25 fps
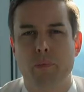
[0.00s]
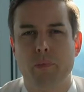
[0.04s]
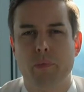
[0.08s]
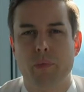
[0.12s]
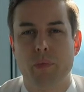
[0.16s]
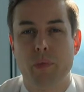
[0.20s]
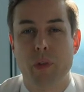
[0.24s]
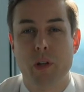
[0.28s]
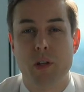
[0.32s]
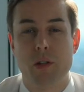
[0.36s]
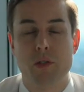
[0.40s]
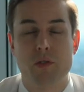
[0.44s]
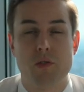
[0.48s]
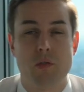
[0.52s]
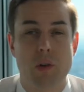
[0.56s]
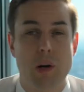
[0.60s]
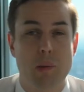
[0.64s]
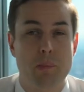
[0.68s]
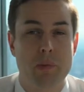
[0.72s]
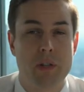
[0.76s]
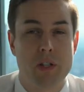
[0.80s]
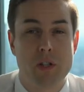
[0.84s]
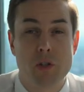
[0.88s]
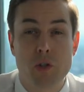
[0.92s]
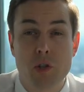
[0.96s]
The
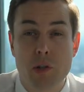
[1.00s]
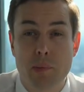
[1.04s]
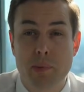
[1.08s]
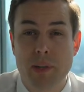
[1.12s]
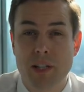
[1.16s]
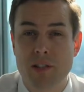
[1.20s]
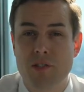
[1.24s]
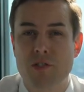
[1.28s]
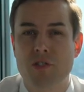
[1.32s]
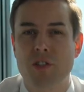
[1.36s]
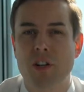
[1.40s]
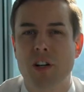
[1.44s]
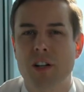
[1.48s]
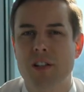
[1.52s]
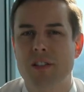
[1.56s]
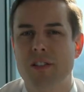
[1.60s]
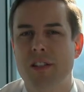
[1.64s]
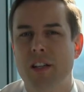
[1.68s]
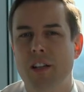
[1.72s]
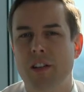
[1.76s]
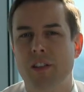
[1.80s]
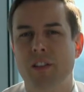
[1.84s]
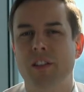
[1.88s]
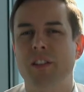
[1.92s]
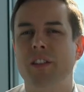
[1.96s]
drop in European stocks
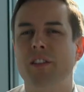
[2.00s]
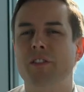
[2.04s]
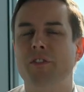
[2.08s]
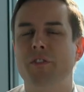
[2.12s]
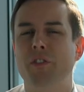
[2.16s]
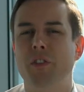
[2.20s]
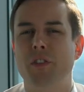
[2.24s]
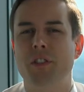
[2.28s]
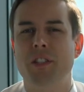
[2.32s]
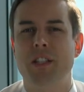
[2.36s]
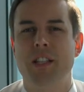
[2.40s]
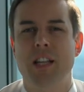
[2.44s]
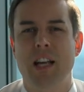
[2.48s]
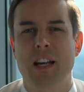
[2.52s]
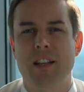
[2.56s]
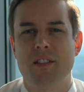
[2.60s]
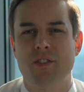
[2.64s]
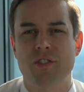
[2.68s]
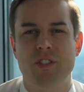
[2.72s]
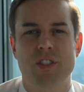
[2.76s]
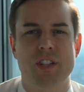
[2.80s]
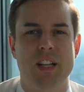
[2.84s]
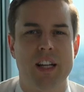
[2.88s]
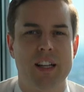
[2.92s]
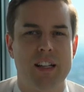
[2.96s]
and the FTSE
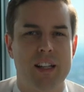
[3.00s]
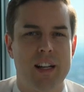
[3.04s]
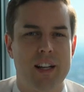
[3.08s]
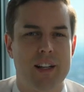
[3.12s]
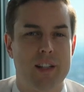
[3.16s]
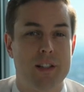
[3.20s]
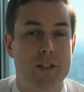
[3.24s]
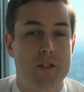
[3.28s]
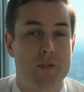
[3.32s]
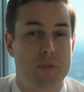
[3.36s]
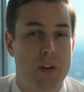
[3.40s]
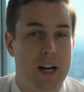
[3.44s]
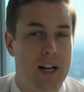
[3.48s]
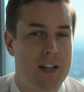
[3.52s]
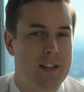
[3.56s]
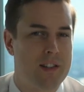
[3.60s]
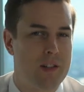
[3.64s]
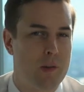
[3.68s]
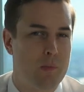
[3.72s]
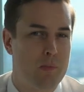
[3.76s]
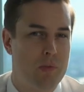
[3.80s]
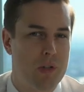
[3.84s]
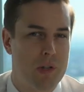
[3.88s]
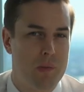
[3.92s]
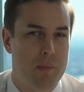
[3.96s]
yesterday and its rise
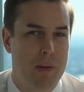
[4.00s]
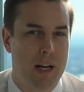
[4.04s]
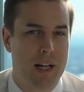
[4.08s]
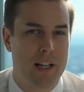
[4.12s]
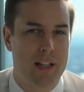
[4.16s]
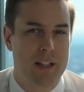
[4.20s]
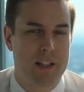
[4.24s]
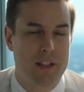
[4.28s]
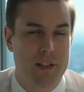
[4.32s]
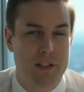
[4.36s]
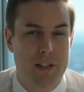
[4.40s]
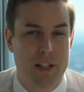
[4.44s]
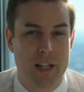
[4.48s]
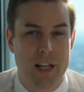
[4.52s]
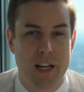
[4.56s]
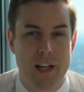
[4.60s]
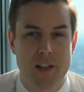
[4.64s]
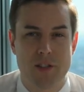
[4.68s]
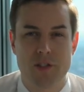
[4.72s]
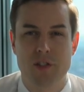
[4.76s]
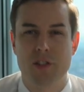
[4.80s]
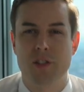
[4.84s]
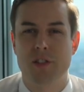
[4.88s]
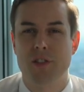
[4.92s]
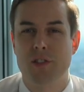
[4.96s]
in pre-market
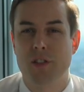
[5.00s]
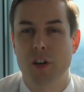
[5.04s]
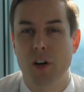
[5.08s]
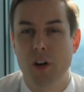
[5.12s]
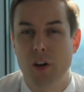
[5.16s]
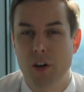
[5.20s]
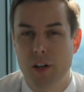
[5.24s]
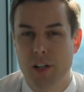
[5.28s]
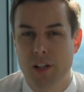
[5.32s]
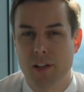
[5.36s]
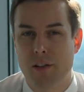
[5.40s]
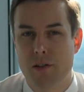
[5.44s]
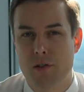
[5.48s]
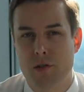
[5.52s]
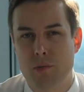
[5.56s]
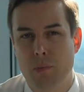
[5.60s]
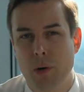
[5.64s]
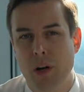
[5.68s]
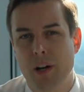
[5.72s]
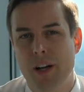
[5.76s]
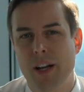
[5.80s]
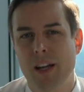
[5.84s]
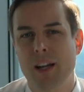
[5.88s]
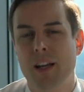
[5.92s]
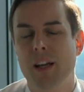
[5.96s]
indications early this
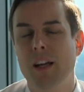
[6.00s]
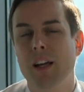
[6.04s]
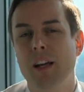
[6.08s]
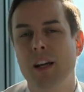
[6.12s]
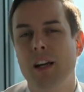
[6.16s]
morning